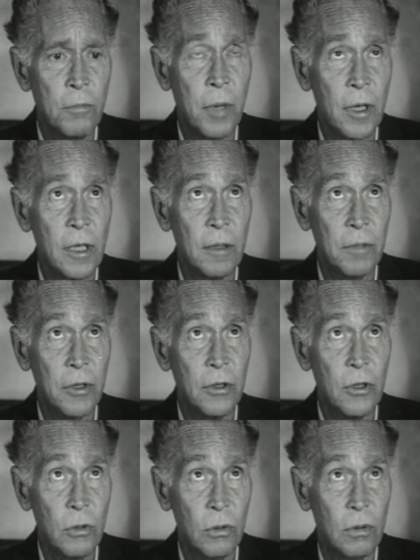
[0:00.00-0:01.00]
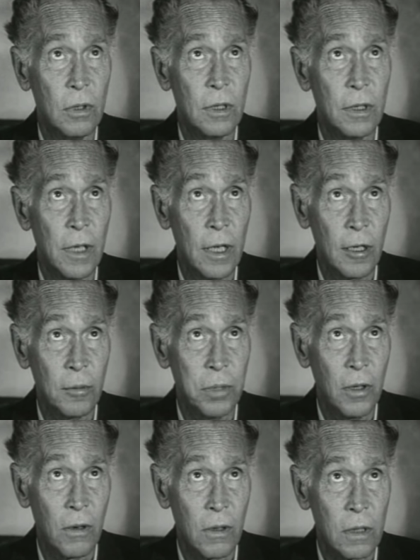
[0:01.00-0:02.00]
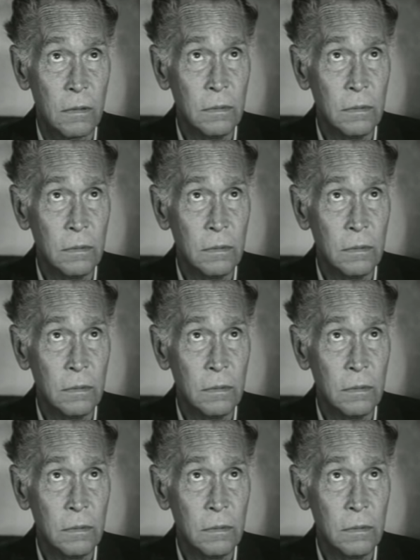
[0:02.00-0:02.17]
nobody but you can help, Lord.